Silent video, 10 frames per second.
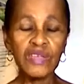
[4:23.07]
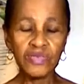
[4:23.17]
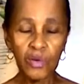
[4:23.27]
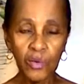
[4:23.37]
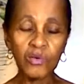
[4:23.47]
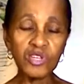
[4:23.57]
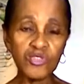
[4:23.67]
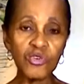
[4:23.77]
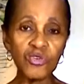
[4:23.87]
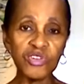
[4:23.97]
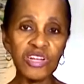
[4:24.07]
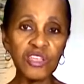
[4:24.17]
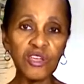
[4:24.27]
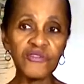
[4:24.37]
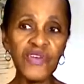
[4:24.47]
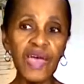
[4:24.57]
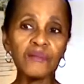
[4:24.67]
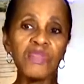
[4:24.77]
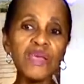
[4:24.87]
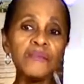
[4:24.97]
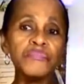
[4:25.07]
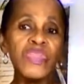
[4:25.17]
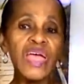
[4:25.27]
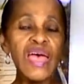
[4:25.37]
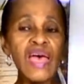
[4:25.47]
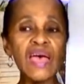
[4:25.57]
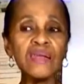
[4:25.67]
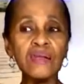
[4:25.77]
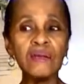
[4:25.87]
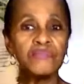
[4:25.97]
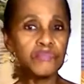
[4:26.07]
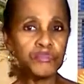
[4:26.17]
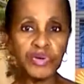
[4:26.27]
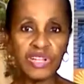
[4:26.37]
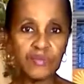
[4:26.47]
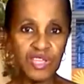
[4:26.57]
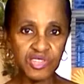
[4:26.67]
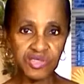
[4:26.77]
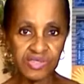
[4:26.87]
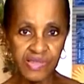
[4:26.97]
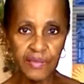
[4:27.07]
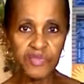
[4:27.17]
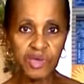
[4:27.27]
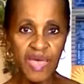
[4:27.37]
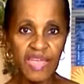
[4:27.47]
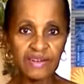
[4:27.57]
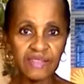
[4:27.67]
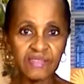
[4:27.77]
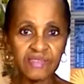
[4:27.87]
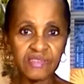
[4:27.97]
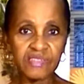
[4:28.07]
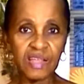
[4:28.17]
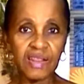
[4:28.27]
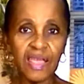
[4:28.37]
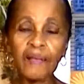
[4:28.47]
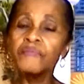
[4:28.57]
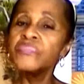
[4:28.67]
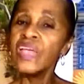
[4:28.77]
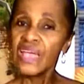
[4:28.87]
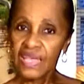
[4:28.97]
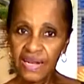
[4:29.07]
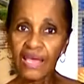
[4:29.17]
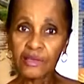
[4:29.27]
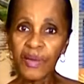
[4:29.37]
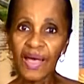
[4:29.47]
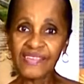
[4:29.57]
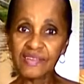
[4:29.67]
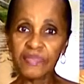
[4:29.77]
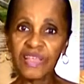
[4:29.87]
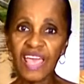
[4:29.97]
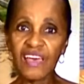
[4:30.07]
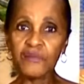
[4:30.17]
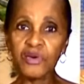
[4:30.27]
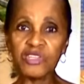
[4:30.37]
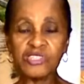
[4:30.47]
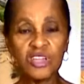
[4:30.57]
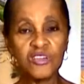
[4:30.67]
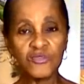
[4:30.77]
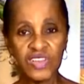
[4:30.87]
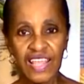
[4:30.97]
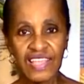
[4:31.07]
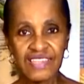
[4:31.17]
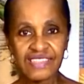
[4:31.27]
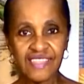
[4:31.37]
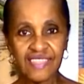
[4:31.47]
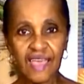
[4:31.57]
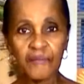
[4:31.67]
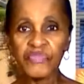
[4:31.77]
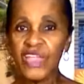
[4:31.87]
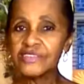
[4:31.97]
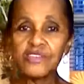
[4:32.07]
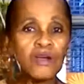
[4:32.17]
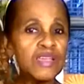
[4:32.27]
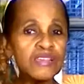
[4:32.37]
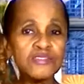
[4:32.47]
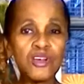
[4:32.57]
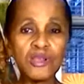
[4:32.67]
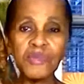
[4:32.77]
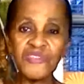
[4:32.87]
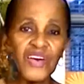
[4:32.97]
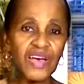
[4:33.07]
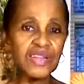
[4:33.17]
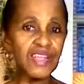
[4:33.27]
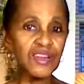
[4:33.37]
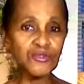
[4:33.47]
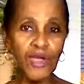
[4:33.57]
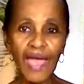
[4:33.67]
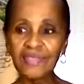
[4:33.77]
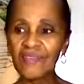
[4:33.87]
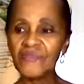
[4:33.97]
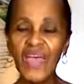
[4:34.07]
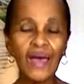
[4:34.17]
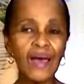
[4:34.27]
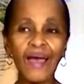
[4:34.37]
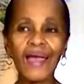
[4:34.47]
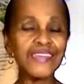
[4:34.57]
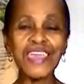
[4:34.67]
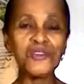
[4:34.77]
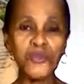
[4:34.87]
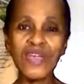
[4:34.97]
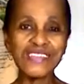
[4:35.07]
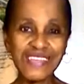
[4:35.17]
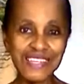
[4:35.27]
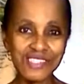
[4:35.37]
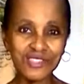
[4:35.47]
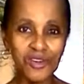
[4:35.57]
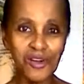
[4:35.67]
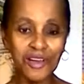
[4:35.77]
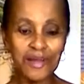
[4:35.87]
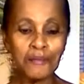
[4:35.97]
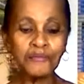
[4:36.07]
the older children in your family and pretty much the subject matter that they're studying. And I could possibly have books related to that. So it's going to be fun, interactive. I can't wait to get started.